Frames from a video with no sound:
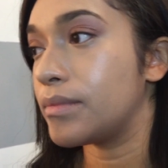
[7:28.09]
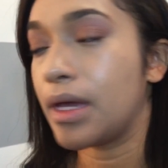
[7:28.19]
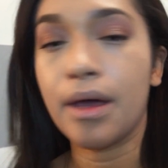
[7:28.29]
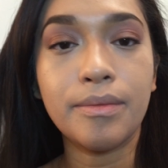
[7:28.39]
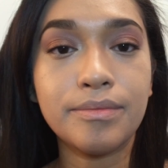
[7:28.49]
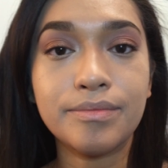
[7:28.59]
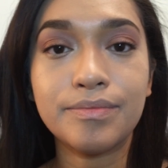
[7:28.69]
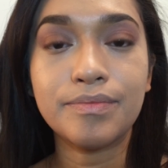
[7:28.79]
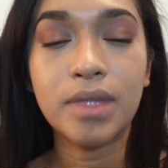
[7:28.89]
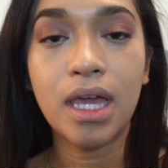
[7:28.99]
yeah,
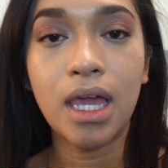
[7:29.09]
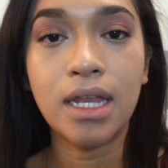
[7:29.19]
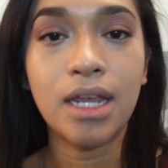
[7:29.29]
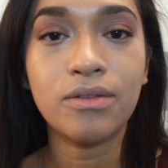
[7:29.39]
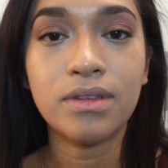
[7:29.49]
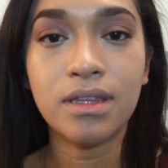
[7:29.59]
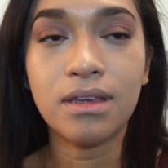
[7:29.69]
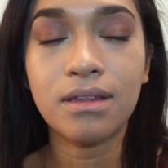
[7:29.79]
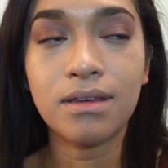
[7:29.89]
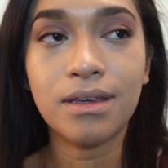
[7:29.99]
and I don't
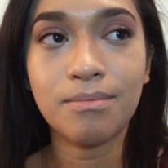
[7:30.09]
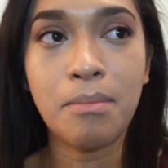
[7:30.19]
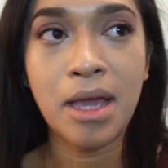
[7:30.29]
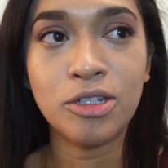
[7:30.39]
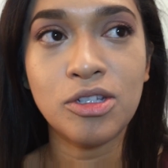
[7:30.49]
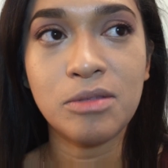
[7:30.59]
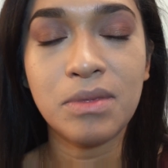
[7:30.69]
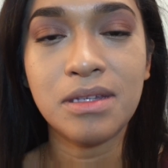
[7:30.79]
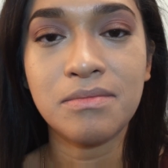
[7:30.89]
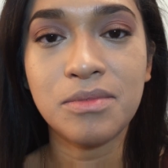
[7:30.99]
think it matches
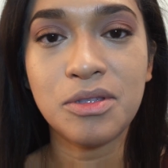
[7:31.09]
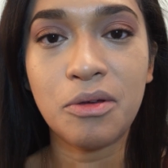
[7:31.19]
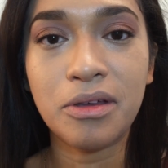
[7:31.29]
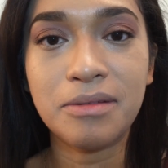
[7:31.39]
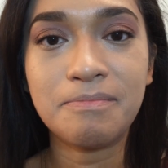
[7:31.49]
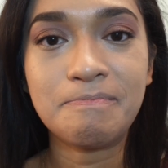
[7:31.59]
me so good.